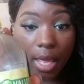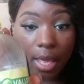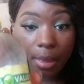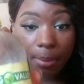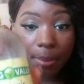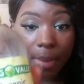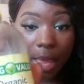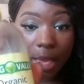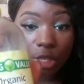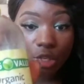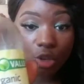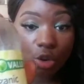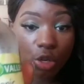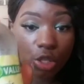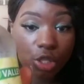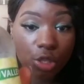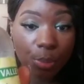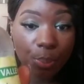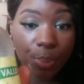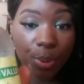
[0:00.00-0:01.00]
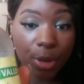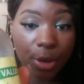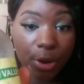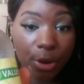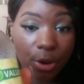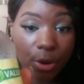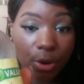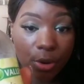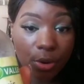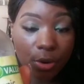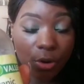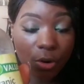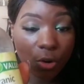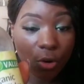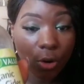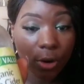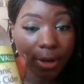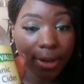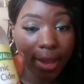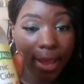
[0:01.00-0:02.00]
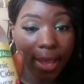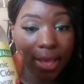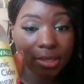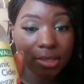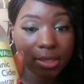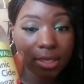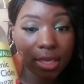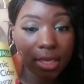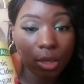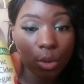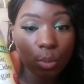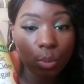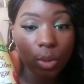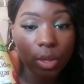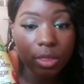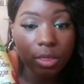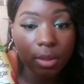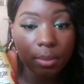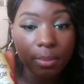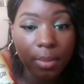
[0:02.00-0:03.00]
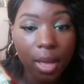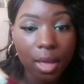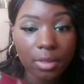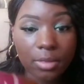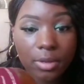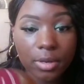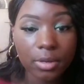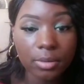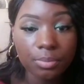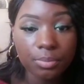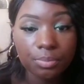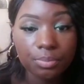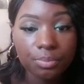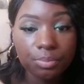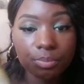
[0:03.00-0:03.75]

Make sure it's the pure organic with the mother.